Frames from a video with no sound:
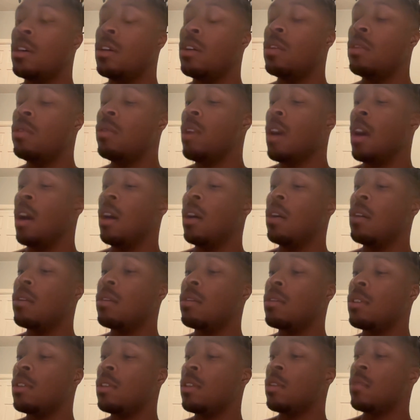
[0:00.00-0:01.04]
Who
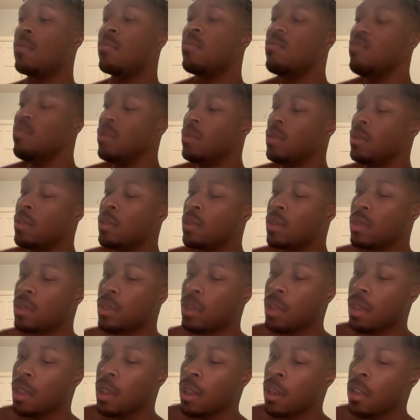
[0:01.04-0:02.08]
knows?
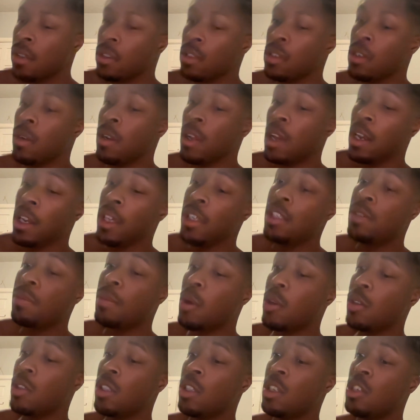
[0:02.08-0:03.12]
At least
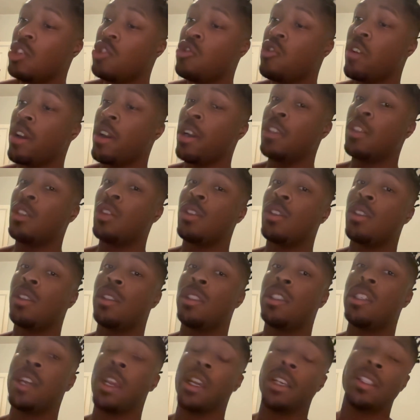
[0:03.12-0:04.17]
most of the trans
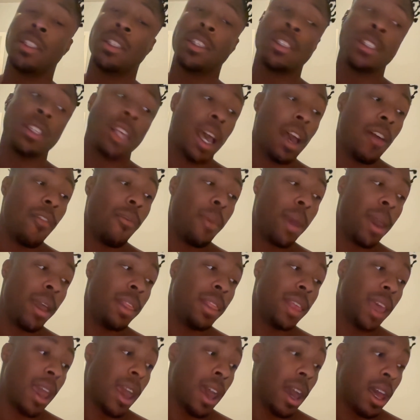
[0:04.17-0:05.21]
chasers I've
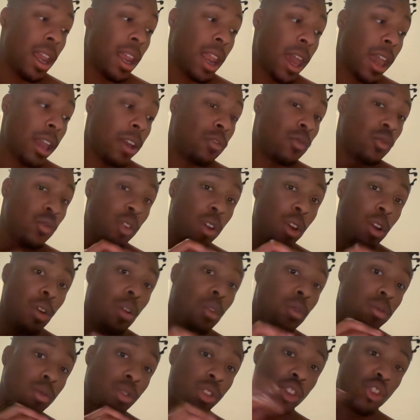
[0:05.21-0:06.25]
met that are like
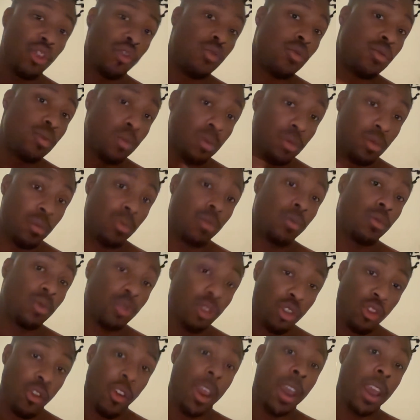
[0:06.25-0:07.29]
real
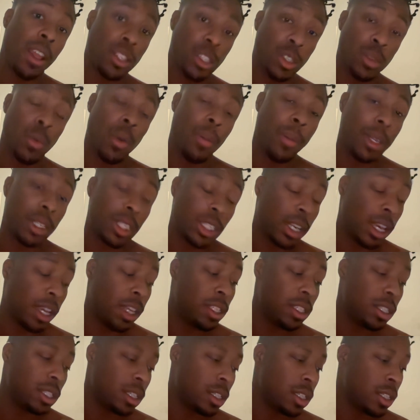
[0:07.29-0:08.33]
trans women
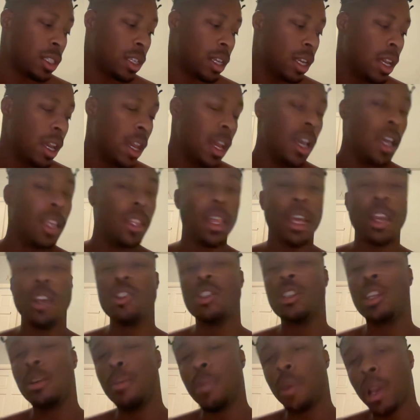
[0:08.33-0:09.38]
chasers they
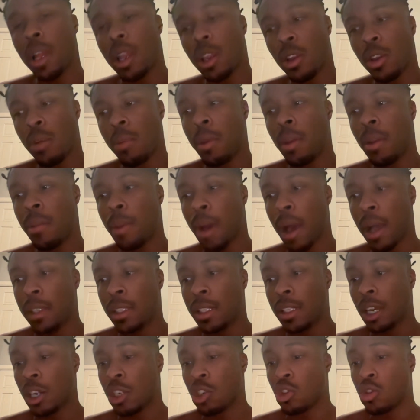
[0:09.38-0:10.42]
usually be a little bit
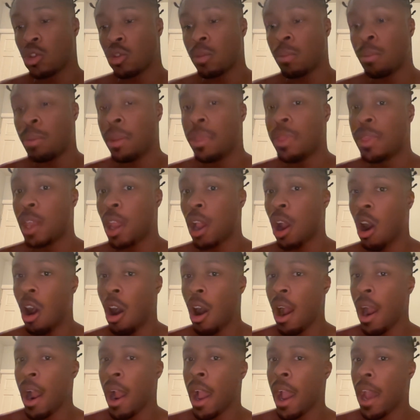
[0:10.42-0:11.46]
bisexual, but there
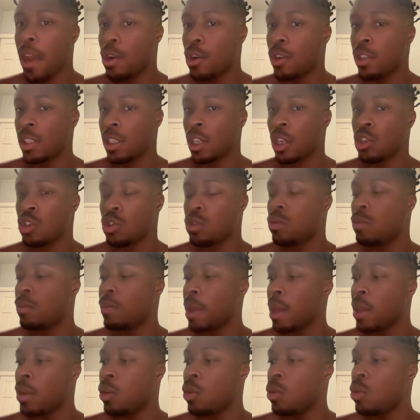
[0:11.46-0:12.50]
are heterosexual
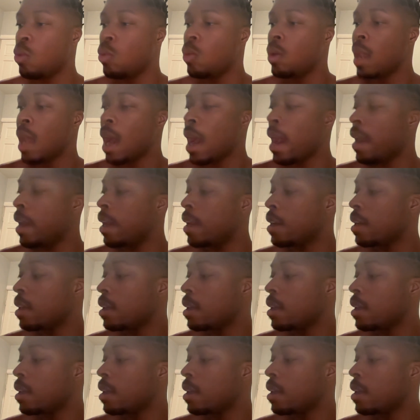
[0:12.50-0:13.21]
men who like